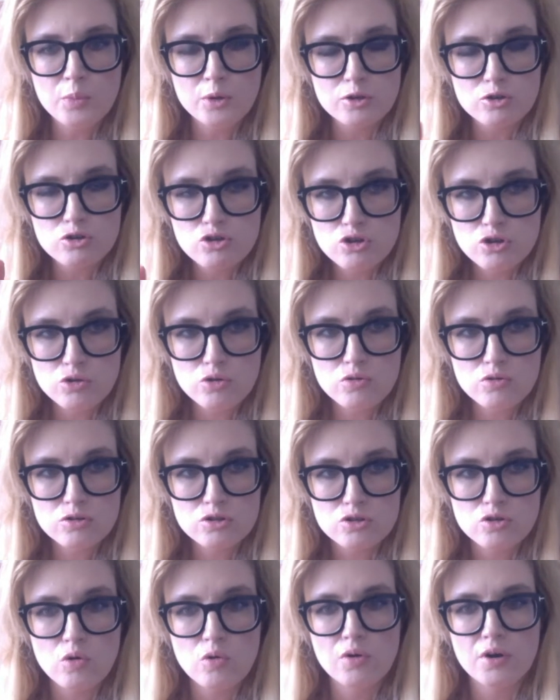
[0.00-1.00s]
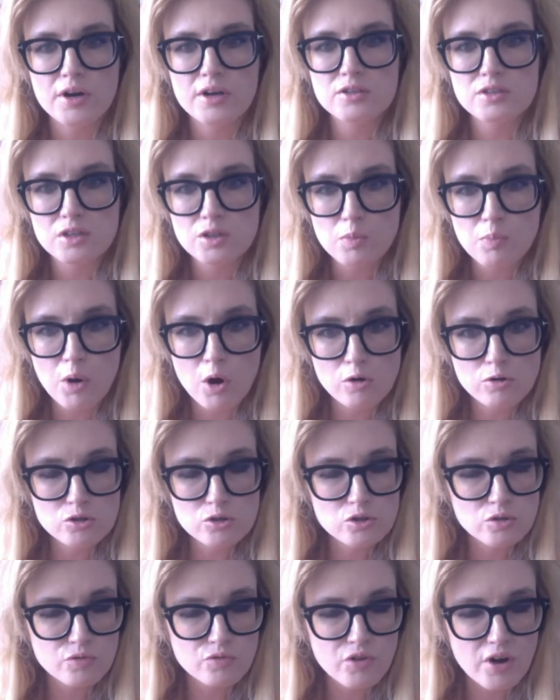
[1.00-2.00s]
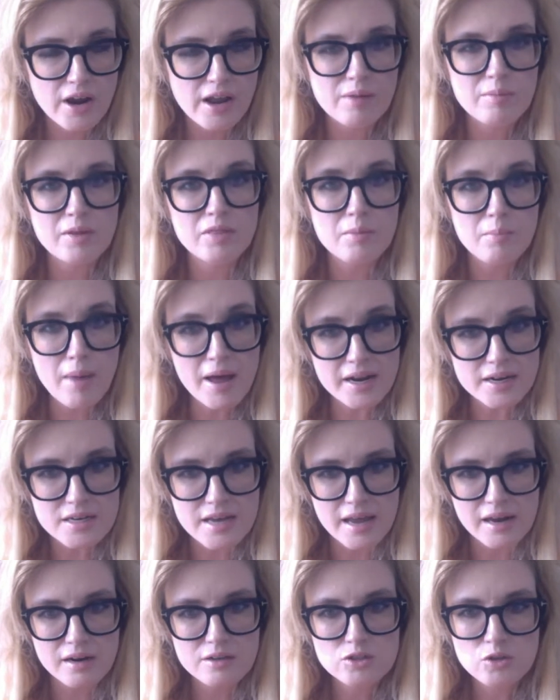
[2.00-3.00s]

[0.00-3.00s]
put two stories in the poster frame and the metadata.